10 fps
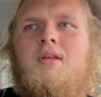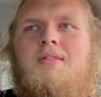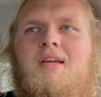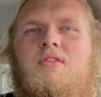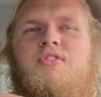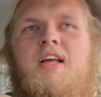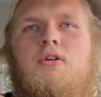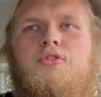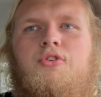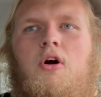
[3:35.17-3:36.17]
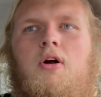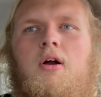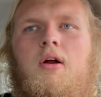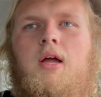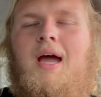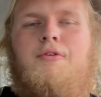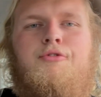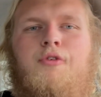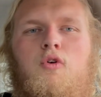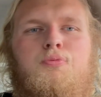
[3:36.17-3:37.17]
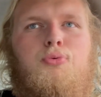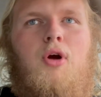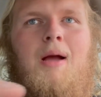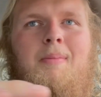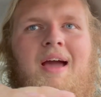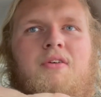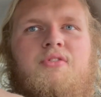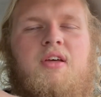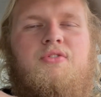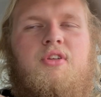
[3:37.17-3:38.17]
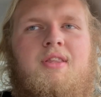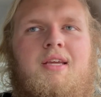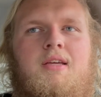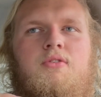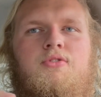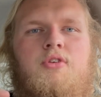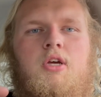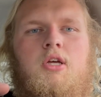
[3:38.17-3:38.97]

these dealers have first prime access to these,